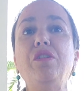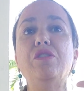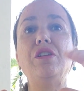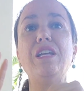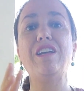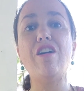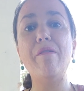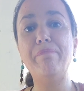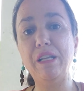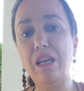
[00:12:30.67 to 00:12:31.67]
So the
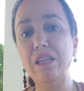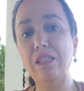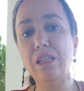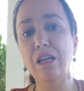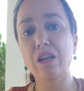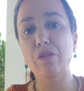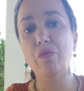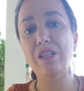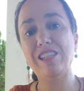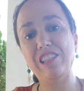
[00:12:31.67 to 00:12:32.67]
companies
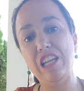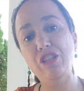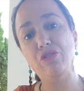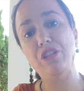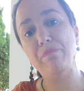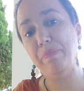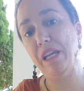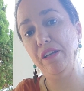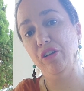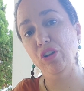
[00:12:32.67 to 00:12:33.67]
will send you the
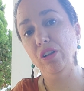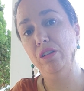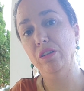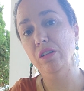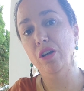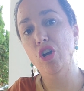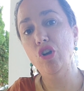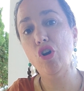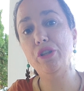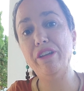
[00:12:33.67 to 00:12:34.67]
bill
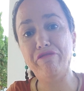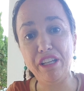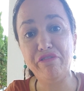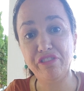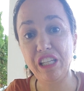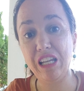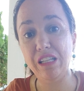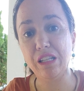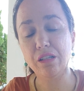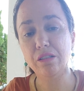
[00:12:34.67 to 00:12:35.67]
on the
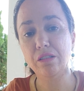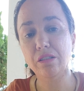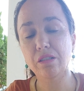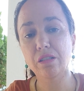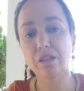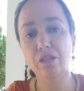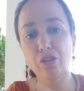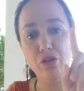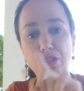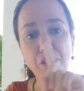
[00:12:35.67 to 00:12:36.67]
15th,
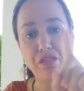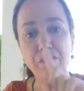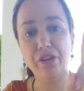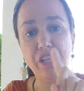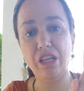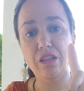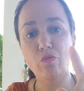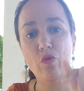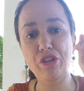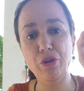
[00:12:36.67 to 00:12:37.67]
not the 30
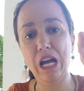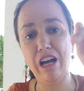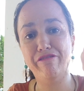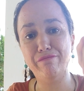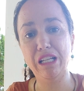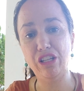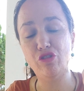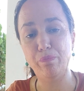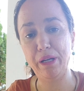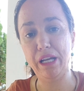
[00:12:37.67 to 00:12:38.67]
when you have money
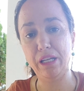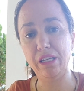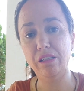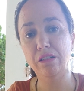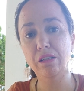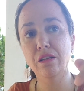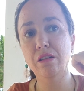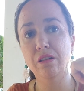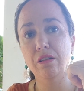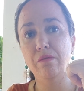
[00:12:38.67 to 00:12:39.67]
to pay,
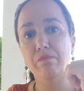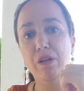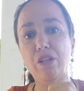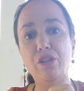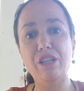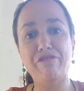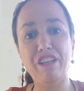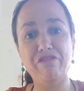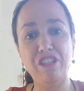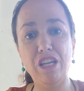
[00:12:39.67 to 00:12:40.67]
but on the
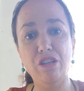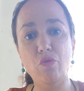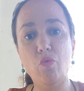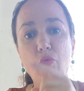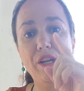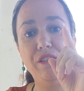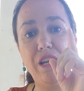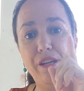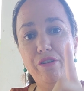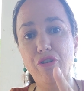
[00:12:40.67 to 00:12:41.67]
15th when
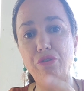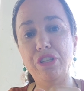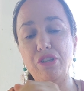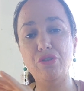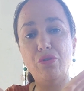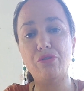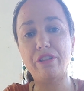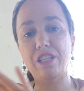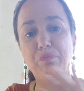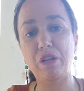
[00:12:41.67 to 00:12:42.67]
they know that you
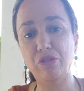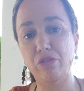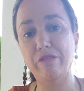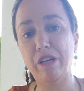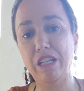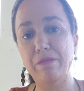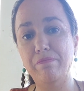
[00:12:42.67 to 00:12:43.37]
already spent all the money.